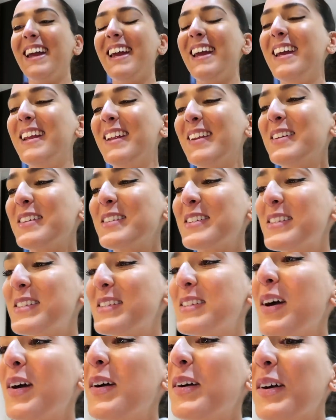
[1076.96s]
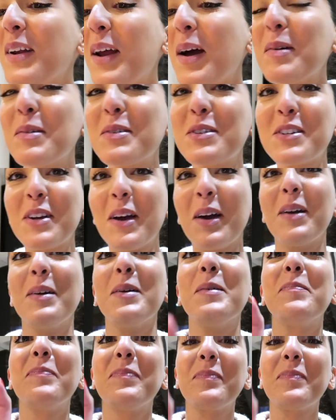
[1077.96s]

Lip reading: It looks so good. I will show.